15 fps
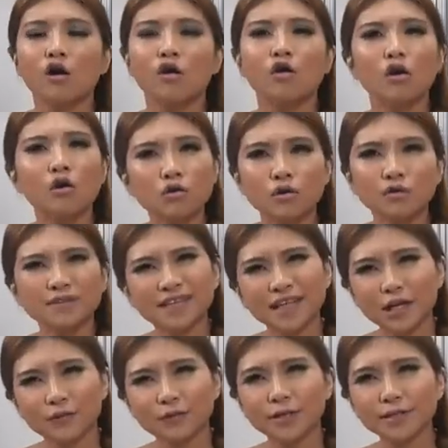Local
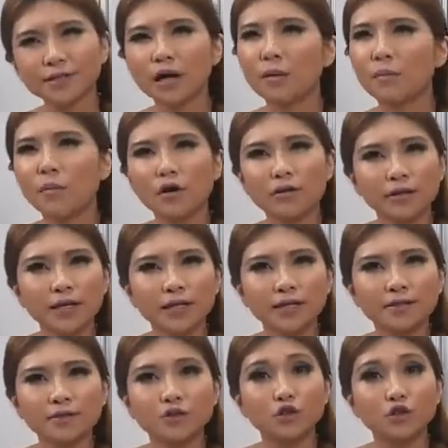salaries are modest,